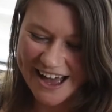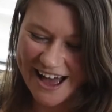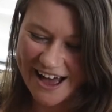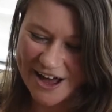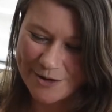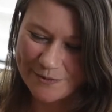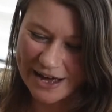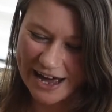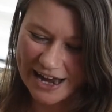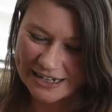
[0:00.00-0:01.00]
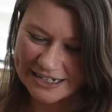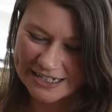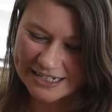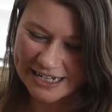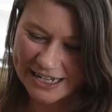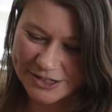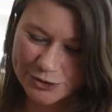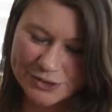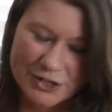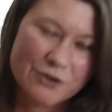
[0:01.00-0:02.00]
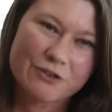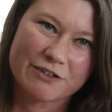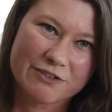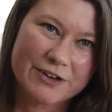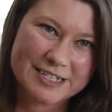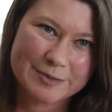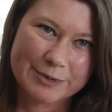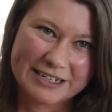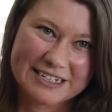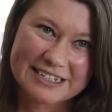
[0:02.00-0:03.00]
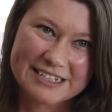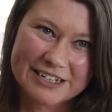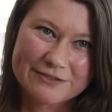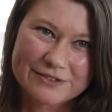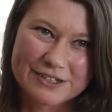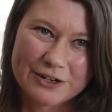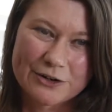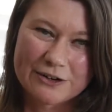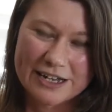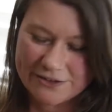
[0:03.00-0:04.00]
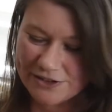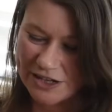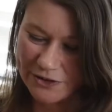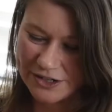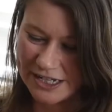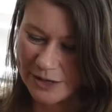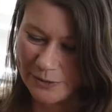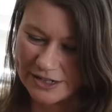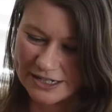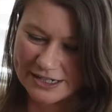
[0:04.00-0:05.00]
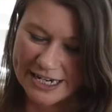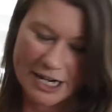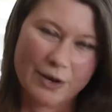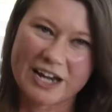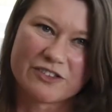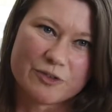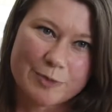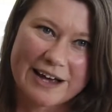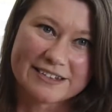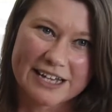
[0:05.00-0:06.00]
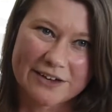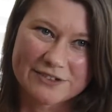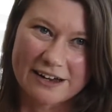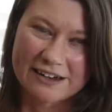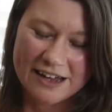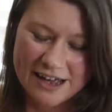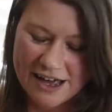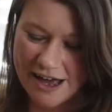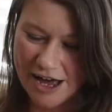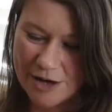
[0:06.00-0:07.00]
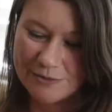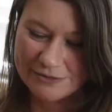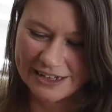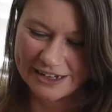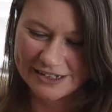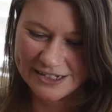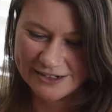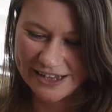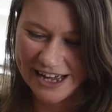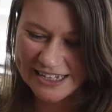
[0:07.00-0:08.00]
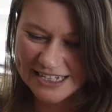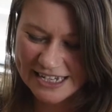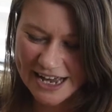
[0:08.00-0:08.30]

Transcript: And it's also a reversible adhesive, so if in the future they want to take away any of the repairs that I've done, they can do that.